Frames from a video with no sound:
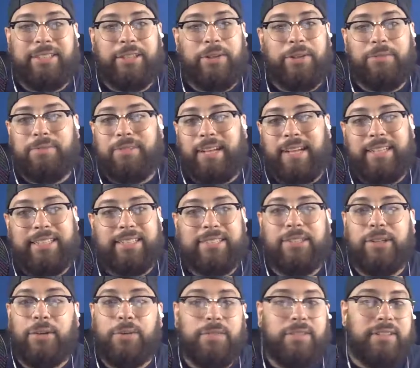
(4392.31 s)
don't
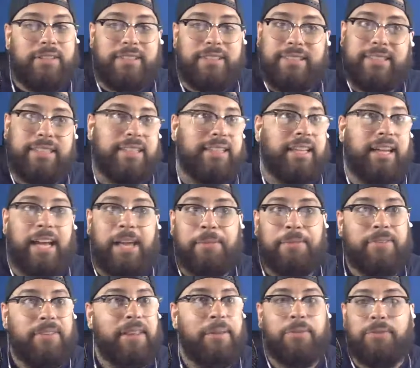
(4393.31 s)
see the hype
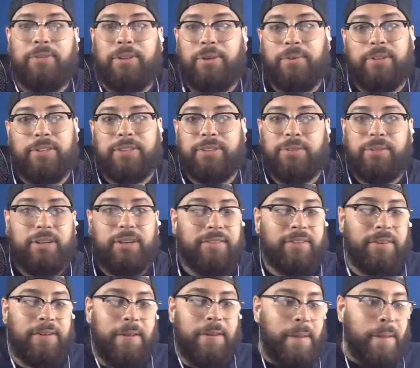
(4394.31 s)
for that movie
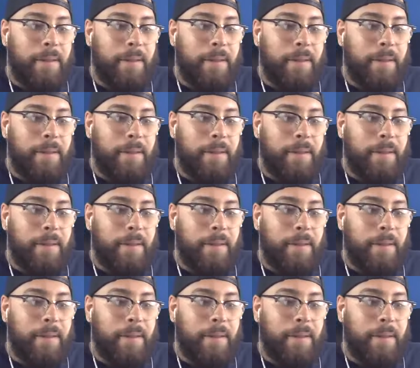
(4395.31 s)
whatsoever.